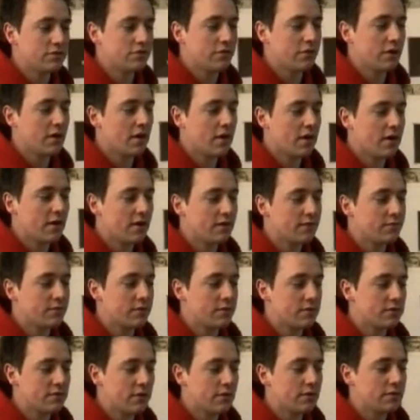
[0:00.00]
running cars, but it
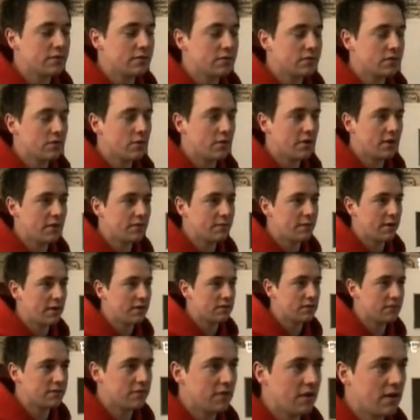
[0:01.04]
was always quite
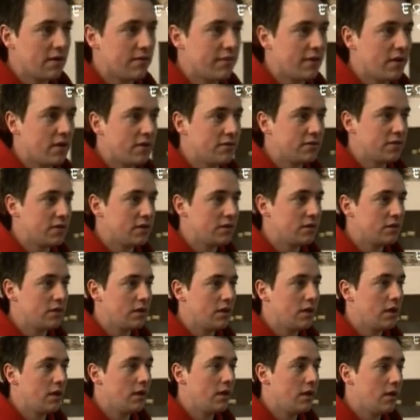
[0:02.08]
expensive to get involved in.
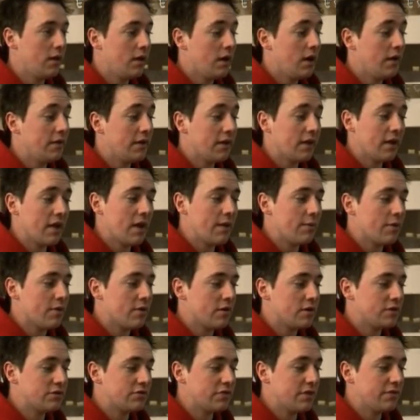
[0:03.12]
And then I came
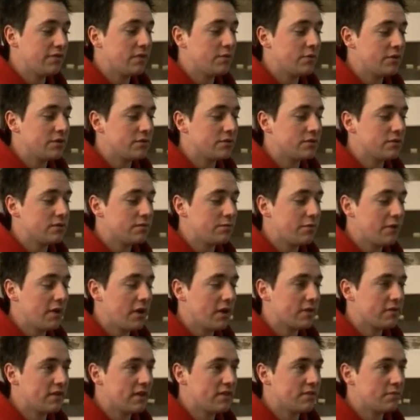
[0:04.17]
across drifting, which was pretty
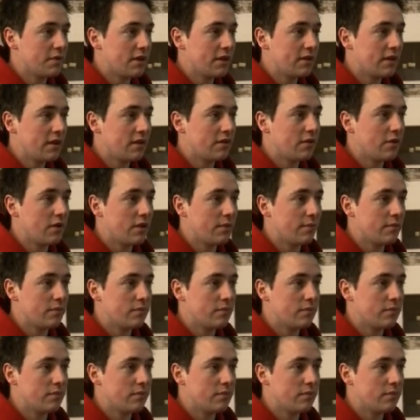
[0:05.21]
accessible at that time.